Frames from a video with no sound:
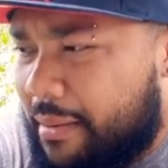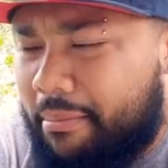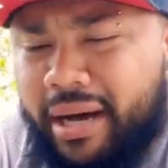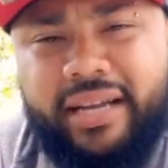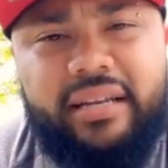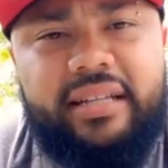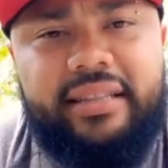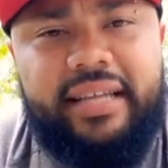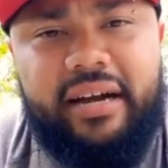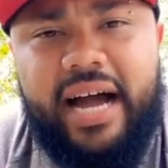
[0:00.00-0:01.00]
but
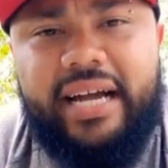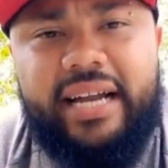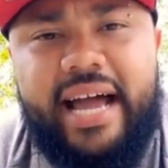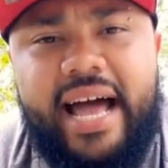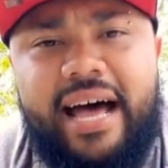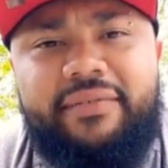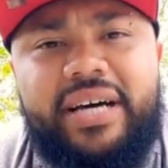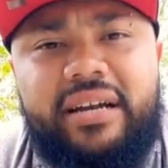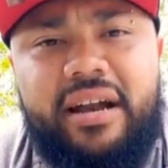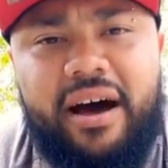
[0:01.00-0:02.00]
they're not gonna have
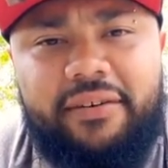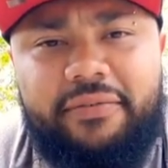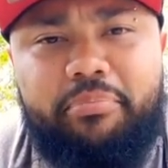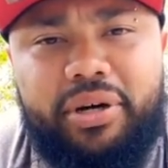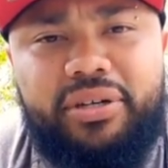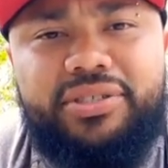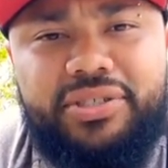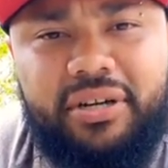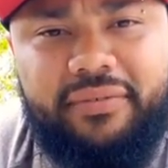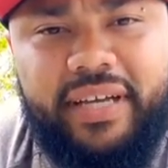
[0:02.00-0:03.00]
enough per
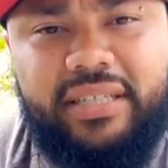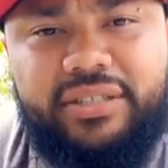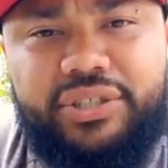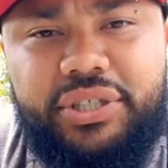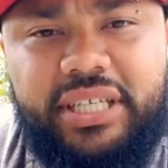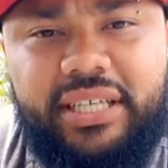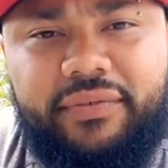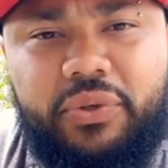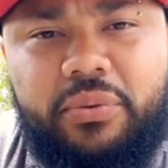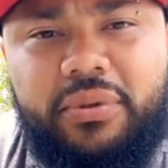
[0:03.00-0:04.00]
serving to give
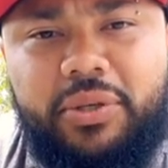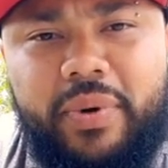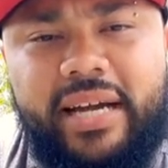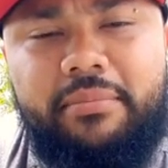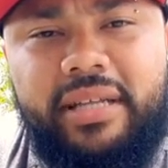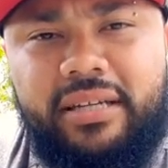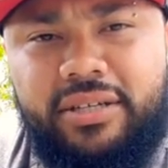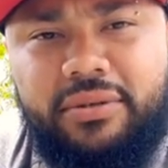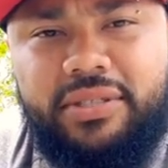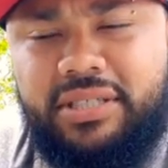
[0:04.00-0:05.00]
you the recommended
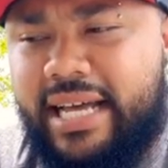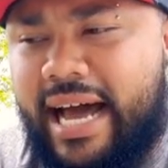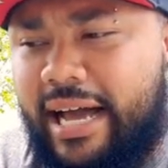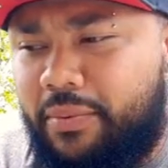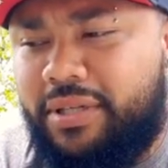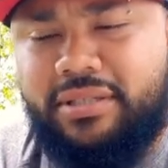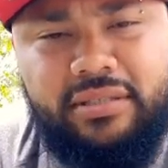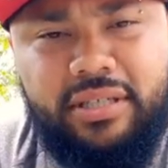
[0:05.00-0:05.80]
dosage that I would,